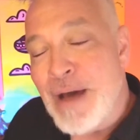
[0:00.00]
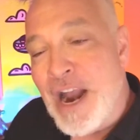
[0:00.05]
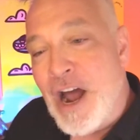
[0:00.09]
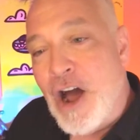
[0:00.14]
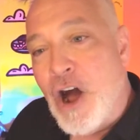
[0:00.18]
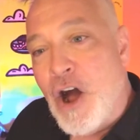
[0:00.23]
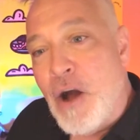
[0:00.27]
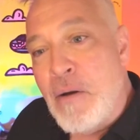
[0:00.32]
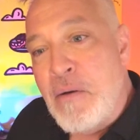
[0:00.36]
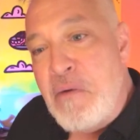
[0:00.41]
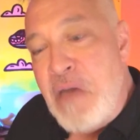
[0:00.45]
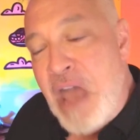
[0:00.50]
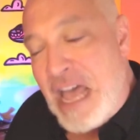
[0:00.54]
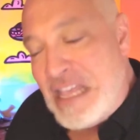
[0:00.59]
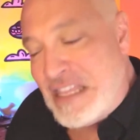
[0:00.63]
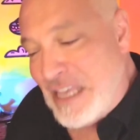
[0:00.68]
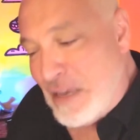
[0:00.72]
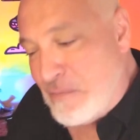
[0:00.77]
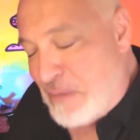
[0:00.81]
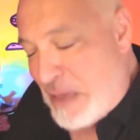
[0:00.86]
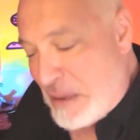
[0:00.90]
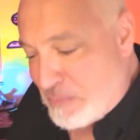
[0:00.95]
But I
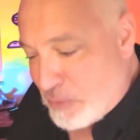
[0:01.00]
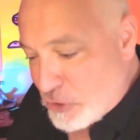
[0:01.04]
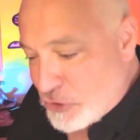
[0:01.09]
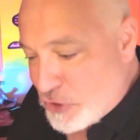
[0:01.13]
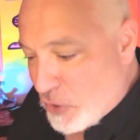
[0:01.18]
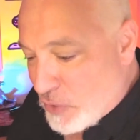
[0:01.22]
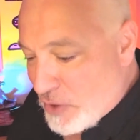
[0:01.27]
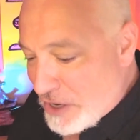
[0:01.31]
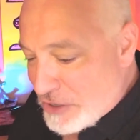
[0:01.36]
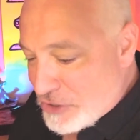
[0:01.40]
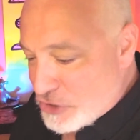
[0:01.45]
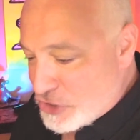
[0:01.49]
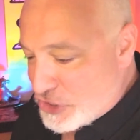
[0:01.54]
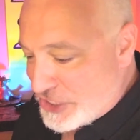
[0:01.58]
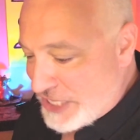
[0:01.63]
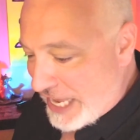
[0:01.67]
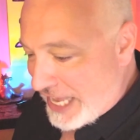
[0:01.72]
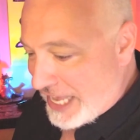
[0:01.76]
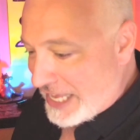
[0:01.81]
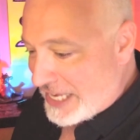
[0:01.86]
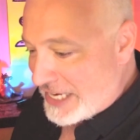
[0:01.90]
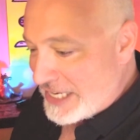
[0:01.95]
think people don't
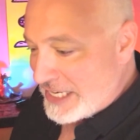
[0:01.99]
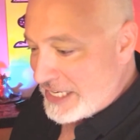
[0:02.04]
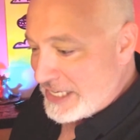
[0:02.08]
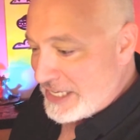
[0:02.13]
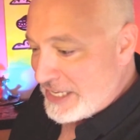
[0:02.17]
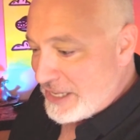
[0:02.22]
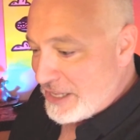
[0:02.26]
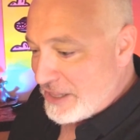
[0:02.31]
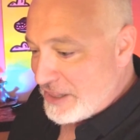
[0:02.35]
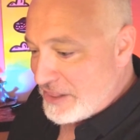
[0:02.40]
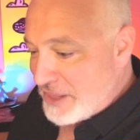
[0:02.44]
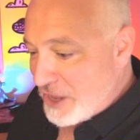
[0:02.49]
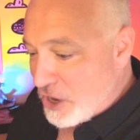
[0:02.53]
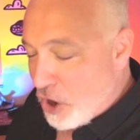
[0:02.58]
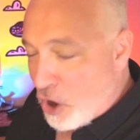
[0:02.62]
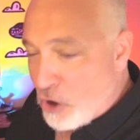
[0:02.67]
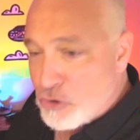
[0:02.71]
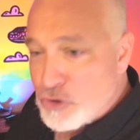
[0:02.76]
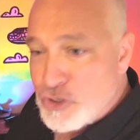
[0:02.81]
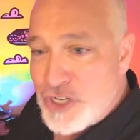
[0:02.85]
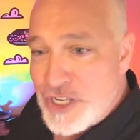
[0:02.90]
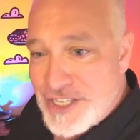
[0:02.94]
understand that
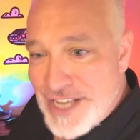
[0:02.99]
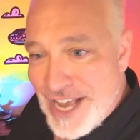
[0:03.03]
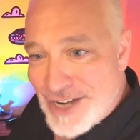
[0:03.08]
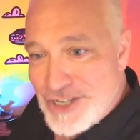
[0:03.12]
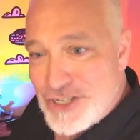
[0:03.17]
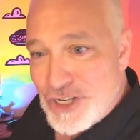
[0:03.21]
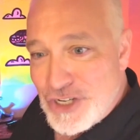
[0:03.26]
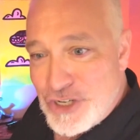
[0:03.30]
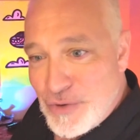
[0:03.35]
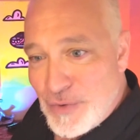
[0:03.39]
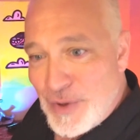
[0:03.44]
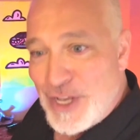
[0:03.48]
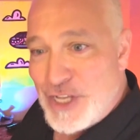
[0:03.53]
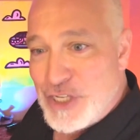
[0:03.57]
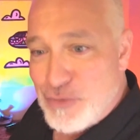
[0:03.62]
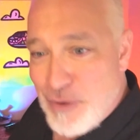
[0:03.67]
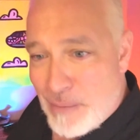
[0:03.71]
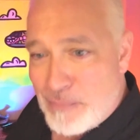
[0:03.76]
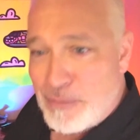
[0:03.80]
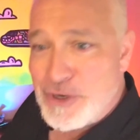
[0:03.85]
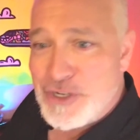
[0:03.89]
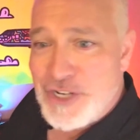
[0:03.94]
all she's actually doing
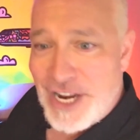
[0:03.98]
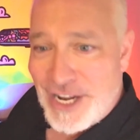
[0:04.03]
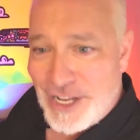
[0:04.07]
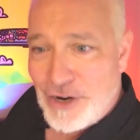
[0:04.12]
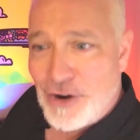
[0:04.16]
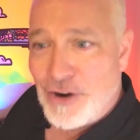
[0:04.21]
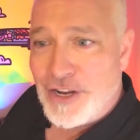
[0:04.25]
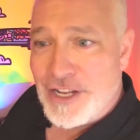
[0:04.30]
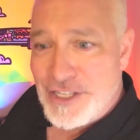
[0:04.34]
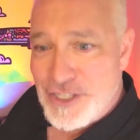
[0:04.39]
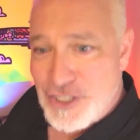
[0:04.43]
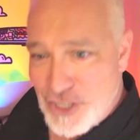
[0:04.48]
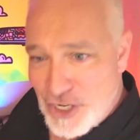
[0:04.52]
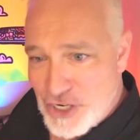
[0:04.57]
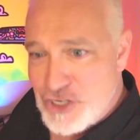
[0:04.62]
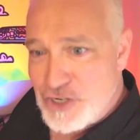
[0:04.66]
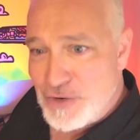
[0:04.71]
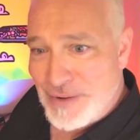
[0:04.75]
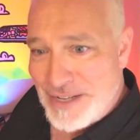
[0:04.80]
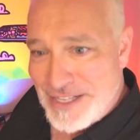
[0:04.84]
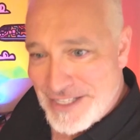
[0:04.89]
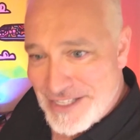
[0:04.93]
is representing her
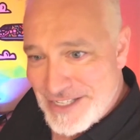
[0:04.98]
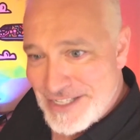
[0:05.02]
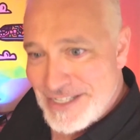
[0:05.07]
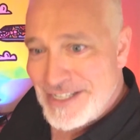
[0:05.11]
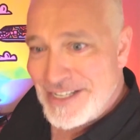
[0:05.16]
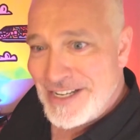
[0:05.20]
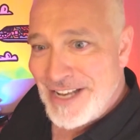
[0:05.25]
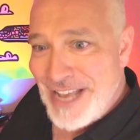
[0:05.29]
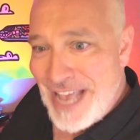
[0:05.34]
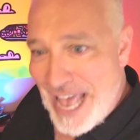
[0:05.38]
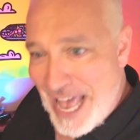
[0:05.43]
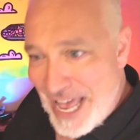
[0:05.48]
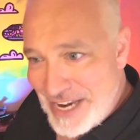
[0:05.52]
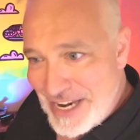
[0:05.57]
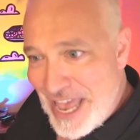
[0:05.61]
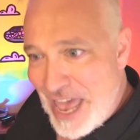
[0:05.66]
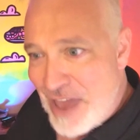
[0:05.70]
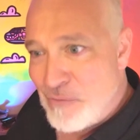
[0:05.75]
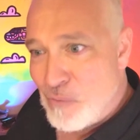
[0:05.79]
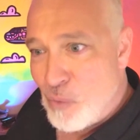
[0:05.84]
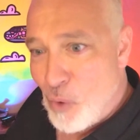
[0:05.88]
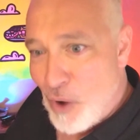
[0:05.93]
constituents
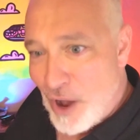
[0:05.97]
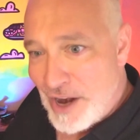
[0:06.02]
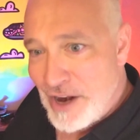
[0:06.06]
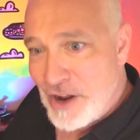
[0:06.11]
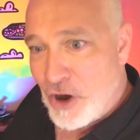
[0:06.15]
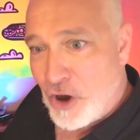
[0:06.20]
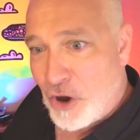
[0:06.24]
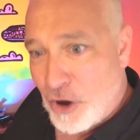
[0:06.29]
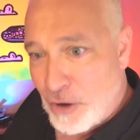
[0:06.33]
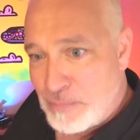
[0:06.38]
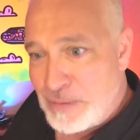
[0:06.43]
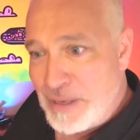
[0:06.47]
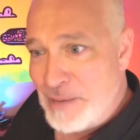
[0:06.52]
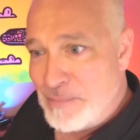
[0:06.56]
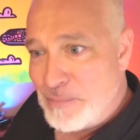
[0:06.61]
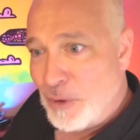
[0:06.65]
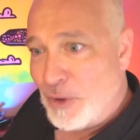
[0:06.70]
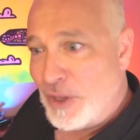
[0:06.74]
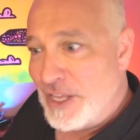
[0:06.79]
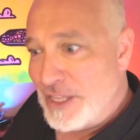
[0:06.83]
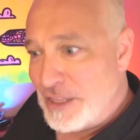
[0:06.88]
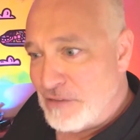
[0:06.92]
and and what her
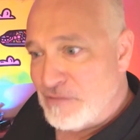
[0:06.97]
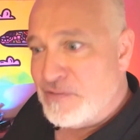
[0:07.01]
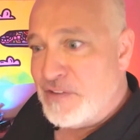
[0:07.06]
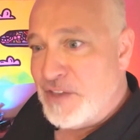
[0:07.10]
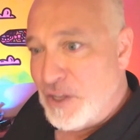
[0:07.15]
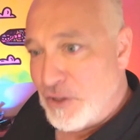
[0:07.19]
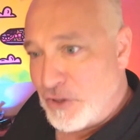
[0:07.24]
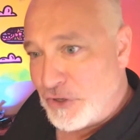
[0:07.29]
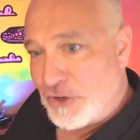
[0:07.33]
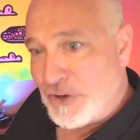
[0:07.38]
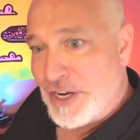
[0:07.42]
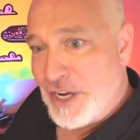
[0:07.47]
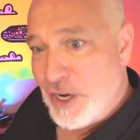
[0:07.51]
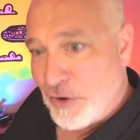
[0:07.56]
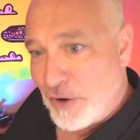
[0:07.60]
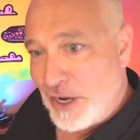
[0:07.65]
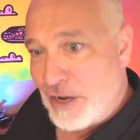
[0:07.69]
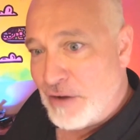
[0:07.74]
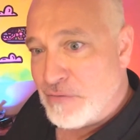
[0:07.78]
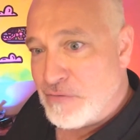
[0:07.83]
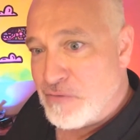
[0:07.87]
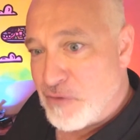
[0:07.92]
people in the field are
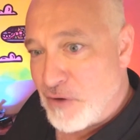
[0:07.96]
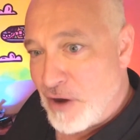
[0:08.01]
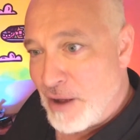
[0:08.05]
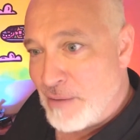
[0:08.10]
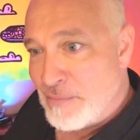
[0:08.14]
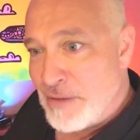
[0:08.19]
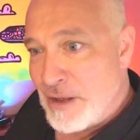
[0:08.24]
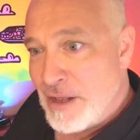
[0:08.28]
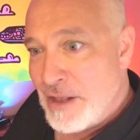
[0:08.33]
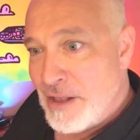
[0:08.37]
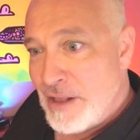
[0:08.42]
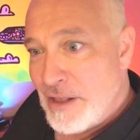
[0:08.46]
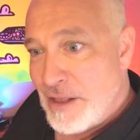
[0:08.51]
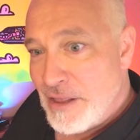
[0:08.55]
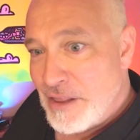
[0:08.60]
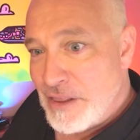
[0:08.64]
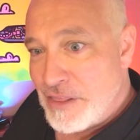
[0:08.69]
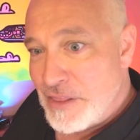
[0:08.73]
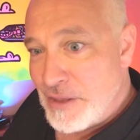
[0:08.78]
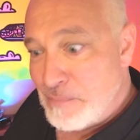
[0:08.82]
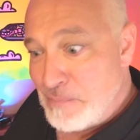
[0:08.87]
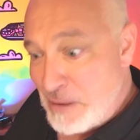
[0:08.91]
hearing from
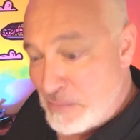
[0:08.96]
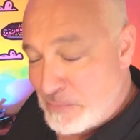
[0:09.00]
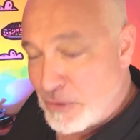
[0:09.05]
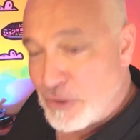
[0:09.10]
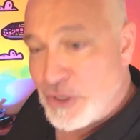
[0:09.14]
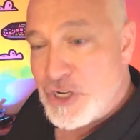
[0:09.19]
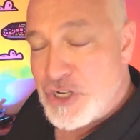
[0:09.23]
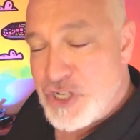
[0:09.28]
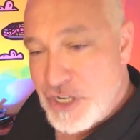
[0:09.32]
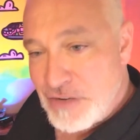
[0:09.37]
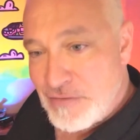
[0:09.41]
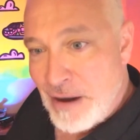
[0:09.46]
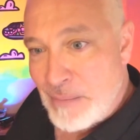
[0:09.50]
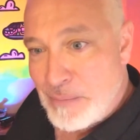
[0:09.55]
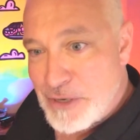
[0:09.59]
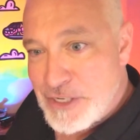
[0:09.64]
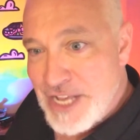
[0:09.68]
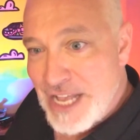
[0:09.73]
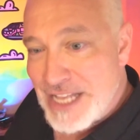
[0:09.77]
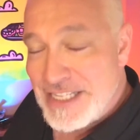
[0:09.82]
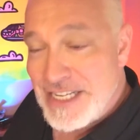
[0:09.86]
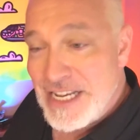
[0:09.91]
the people that she
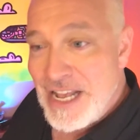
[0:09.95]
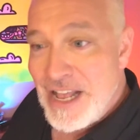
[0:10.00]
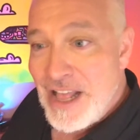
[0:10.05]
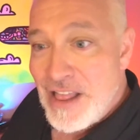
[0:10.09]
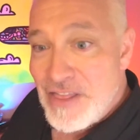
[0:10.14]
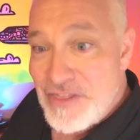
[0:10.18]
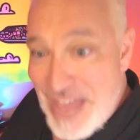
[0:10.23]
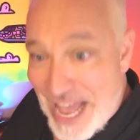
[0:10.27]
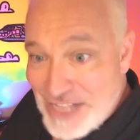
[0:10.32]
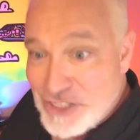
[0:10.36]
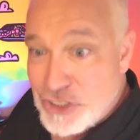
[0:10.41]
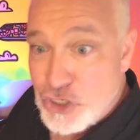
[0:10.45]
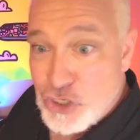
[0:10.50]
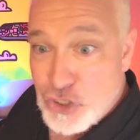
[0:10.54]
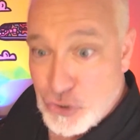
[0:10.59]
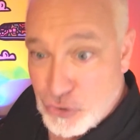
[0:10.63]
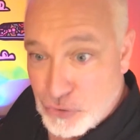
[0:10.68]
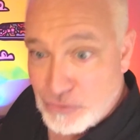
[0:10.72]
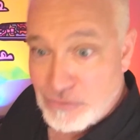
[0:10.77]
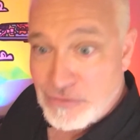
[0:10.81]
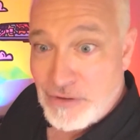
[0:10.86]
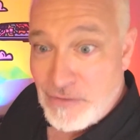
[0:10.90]
represents. That's
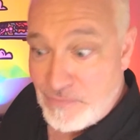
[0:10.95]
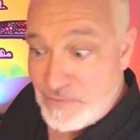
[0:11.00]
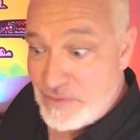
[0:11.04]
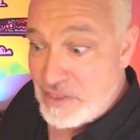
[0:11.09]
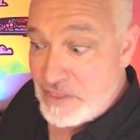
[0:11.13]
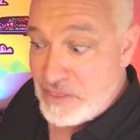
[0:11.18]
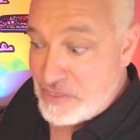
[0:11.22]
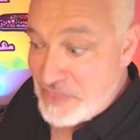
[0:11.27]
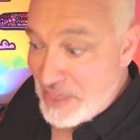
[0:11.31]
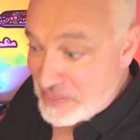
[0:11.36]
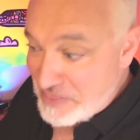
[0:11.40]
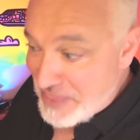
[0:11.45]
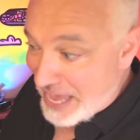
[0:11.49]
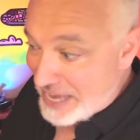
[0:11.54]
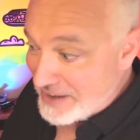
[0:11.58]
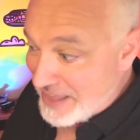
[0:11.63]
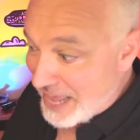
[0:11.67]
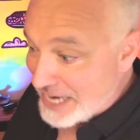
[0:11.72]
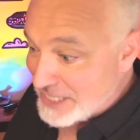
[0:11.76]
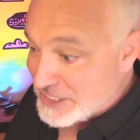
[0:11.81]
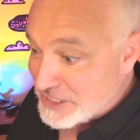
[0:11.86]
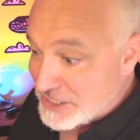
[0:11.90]
tr-
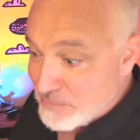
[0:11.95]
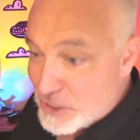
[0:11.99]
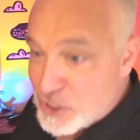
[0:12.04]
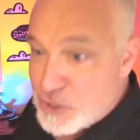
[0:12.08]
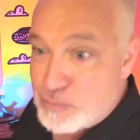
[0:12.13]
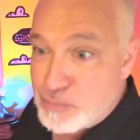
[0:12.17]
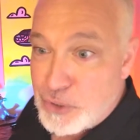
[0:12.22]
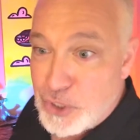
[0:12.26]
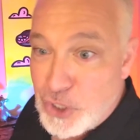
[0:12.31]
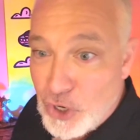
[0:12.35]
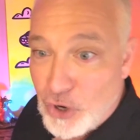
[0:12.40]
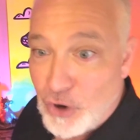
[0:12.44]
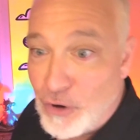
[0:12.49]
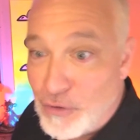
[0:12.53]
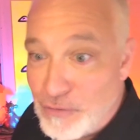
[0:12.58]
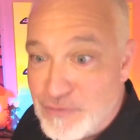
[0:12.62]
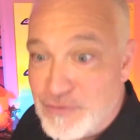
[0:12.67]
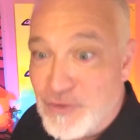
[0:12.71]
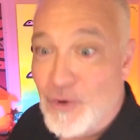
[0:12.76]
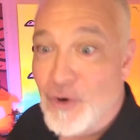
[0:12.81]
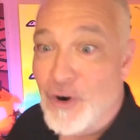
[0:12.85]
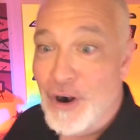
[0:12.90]
that that's a much
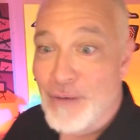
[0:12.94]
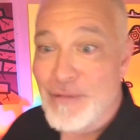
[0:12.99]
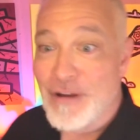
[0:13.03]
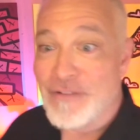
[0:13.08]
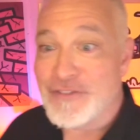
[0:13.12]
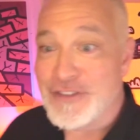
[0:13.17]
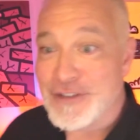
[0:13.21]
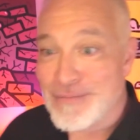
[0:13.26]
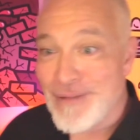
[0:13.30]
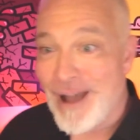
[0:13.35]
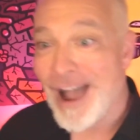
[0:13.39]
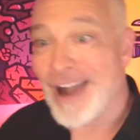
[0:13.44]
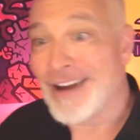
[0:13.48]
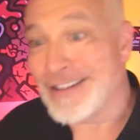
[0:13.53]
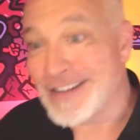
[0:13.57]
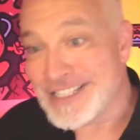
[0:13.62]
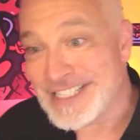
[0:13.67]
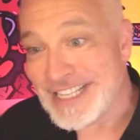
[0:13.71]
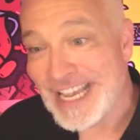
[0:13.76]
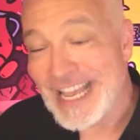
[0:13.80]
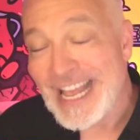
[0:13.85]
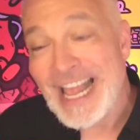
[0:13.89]
purer form of
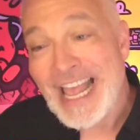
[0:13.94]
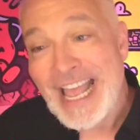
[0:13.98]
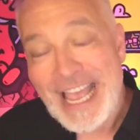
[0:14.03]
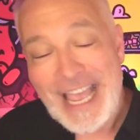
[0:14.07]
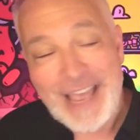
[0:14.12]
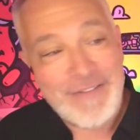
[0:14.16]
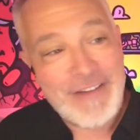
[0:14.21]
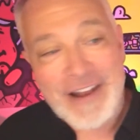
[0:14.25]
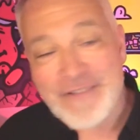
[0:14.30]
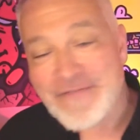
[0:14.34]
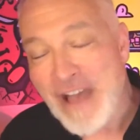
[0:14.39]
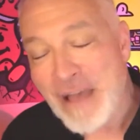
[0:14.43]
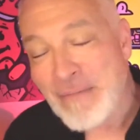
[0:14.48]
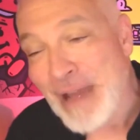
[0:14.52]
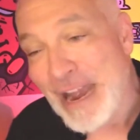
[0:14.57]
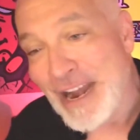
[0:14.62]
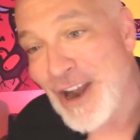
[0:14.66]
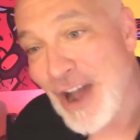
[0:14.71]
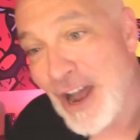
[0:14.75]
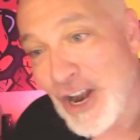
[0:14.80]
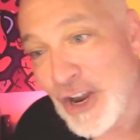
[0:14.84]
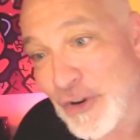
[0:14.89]
democracy. Even if I might